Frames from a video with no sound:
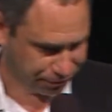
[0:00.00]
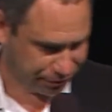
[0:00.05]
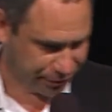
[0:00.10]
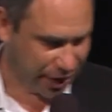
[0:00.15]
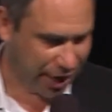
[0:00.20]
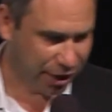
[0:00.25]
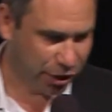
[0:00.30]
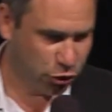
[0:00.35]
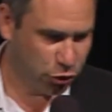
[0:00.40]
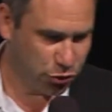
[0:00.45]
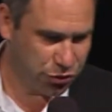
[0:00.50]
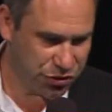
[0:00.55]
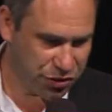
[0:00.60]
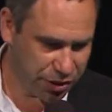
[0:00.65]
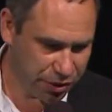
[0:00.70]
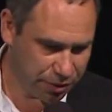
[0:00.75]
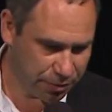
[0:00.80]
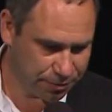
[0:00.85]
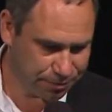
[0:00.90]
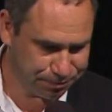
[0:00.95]

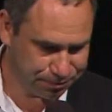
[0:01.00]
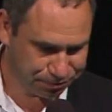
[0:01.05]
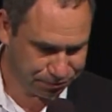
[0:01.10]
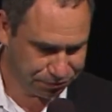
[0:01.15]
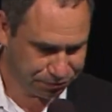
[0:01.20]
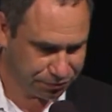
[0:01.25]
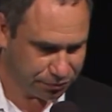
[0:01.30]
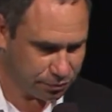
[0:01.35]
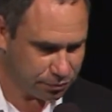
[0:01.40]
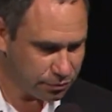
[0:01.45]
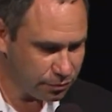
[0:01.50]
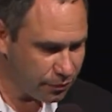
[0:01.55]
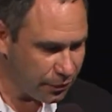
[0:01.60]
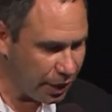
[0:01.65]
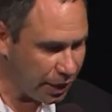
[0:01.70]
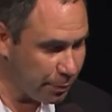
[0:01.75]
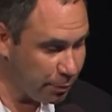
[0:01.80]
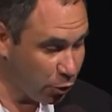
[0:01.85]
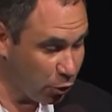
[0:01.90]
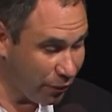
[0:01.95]
RQT
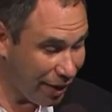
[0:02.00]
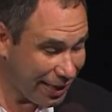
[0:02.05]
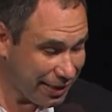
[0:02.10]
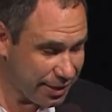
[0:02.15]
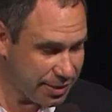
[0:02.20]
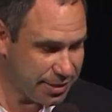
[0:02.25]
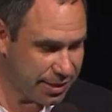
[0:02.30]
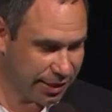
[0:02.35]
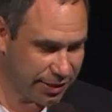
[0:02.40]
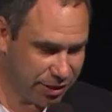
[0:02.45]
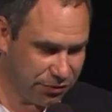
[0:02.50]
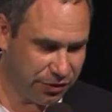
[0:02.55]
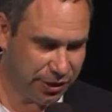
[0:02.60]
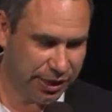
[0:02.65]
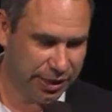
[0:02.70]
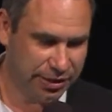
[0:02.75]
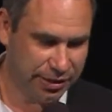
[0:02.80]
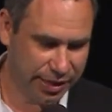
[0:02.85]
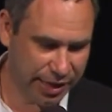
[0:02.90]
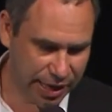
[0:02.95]
provided
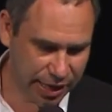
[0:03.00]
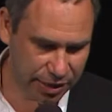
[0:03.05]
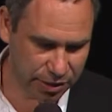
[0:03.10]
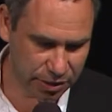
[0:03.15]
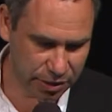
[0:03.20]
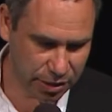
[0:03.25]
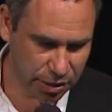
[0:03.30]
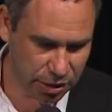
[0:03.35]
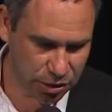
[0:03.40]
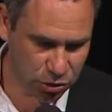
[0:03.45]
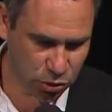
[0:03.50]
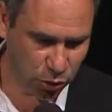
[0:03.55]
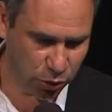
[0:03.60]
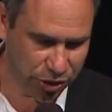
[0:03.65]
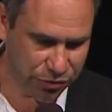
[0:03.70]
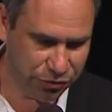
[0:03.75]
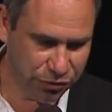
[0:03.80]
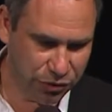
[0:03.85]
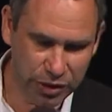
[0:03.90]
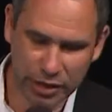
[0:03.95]
significant gain. So
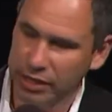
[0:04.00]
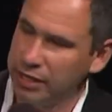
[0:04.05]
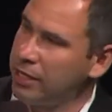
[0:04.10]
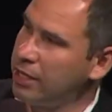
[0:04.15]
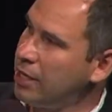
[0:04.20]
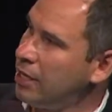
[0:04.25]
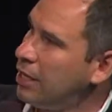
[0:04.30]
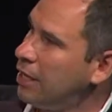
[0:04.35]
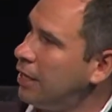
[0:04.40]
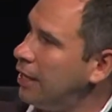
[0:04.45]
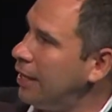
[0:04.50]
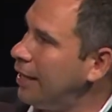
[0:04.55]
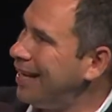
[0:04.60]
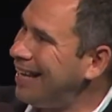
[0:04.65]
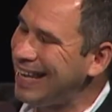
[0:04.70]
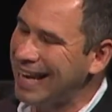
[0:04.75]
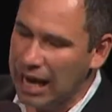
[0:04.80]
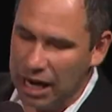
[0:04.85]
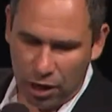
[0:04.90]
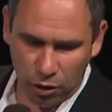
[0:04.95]
if we
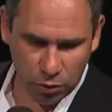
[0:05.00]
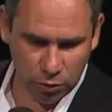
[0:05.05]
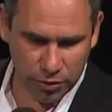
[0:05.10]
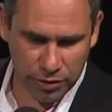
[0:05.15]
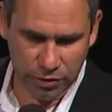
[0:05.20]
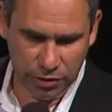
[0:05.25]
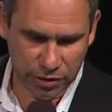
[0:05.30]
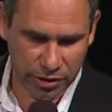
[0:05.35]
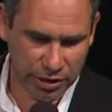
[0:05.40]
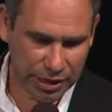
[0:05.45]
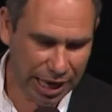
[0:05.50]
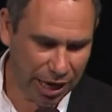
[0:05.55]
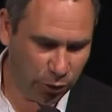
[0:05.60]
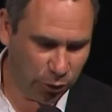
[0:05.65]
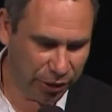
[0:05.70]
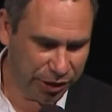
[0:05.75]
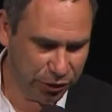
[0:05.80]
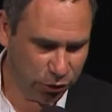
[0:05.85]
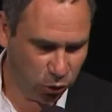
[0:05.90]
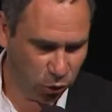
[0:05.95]
allow in
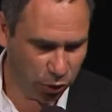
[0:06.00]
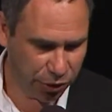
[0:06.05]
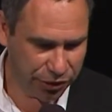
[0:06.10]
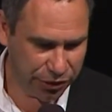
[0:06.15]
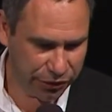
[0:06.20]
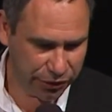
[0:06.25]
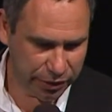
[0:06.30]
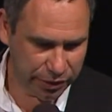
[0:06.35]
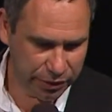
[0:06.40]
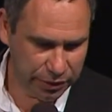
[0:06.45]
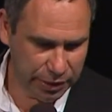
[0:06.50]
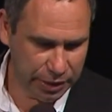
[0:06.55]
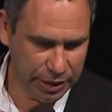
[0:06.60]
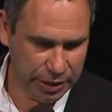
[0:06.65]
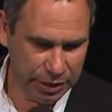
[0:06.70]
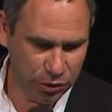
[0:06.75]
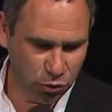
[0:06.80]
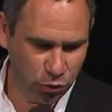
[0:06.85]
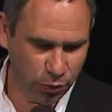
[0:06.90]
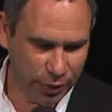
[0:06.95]
our encoder
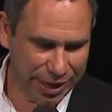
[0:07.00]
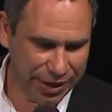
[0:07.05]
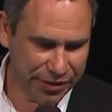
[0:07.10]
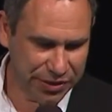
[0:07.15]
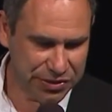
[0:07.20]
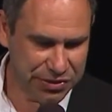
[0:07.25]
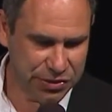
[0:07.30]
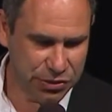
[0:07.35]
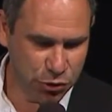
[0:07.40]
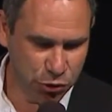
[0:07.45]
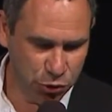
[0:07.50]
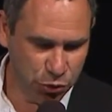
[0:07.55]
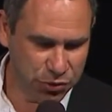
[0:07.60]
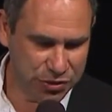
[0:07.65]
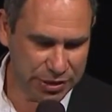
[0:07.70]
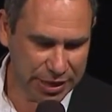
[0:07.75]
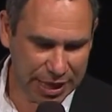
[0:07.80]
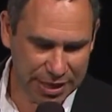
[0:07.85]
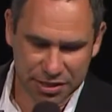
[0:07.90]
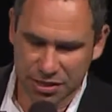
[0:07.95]
to vary CTU
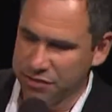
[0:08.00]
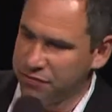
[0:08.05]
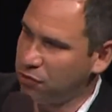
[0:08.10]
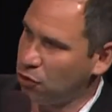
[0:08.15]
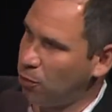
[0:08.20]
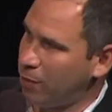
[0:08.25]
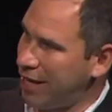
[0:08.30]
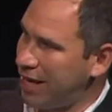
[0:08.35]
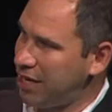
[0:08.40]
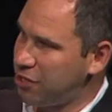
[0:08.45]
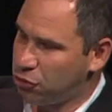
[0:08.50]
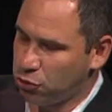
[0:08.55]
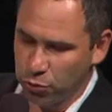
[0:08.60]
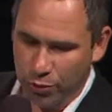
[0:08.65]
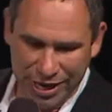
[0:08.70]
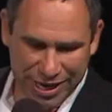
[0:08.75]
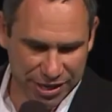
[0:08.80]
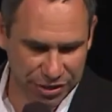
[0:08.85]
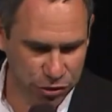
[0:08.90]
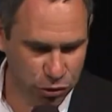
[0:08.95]
sizes from 8 to
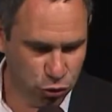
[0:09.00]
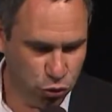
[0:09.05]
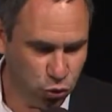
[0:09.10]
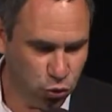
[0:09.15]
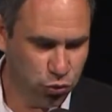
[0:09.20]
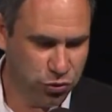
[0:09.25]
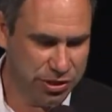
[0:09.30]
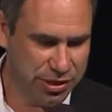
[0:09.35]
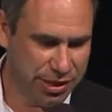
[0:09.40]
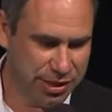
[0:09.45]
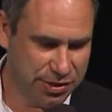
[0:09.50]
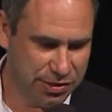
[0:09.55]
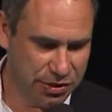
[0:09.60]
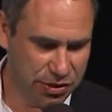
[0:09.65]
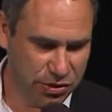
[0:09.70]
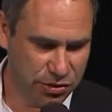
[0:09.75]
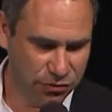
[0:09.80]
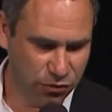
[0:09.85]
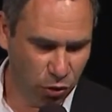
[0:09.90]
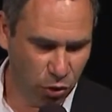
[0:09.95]
8 to
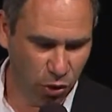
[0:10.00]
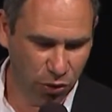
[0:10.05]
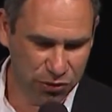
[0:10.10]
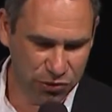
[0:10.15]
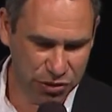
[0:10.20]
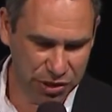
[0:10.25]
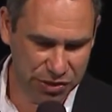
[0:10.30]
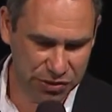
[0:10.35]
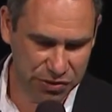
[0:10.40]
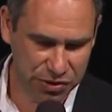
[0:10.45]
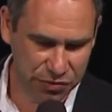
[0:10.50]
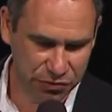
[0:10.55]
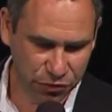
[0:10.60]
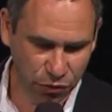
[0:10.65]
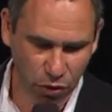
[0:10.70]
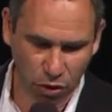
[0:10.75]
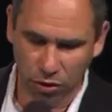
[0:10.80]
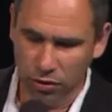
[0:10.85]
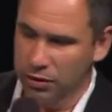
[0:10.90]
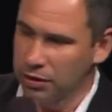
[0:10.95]
64 on
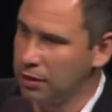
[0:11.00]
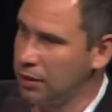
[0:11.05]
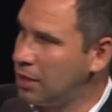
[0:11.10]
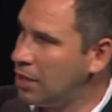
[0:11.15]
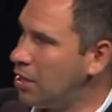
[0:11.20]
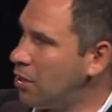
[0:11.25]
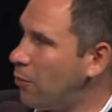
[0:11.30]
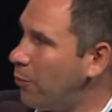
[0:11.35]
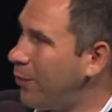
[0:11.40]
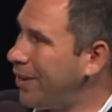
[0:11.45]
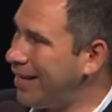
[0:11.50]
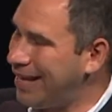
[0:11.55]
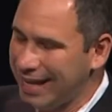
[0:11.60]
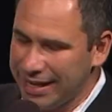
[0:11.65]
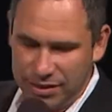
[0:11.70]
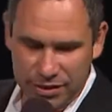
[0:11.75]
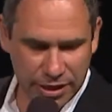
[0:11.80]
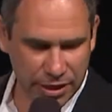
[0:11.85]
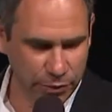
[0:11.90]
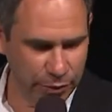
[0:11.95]
64, we
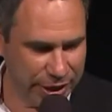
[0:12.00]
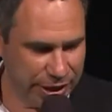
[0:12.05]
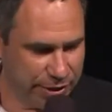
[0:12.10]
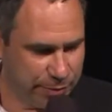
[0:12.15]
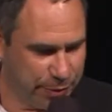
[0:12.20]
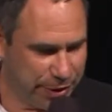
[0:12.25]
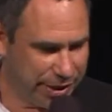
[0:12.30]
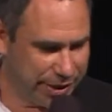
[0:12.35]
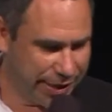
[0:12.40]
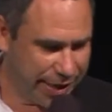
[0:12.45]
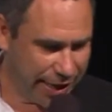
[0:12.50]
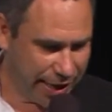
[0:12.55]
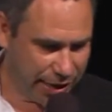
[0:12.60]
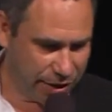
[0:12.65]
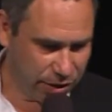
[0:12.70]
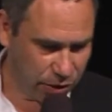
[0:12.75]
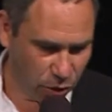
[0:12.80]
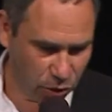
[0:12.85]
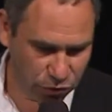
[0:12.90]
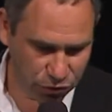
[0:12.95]
get a very big
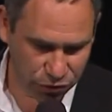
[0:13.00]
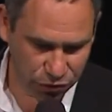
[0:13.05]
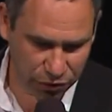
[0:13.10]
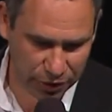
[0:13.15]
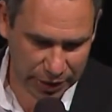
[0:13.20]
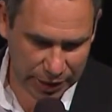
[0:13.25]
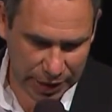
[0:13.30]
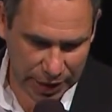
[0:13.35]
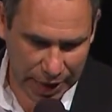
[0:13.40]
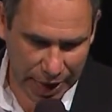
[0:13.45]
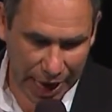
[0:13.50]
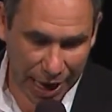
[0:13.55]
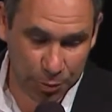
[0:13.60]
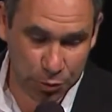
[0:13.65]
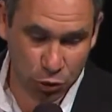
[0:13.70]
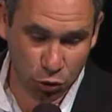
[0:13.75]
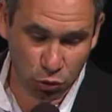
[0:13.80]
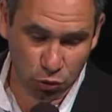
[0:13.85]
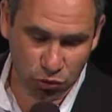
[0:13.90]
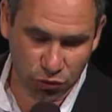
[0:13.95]
gain of up
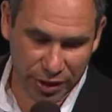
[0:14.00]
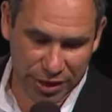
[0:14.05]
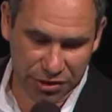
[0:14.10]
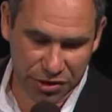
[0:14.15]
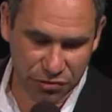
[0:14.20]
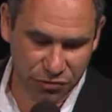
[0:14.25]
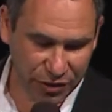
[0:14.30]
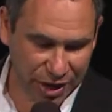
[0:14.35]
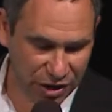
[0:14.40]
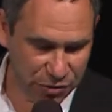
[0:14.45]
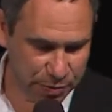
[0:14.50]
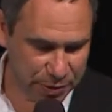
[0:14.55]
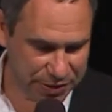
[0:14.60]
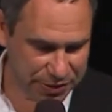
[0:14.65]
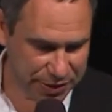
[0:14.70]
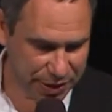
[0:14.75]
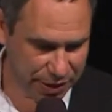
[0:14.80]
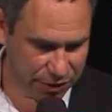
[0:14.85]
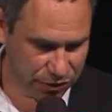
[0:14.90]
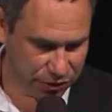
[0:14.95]
to
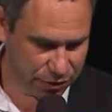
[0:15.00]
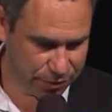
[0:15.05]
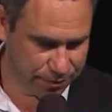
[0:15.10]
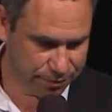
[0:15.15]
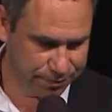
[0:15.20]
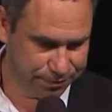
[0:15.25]
25%,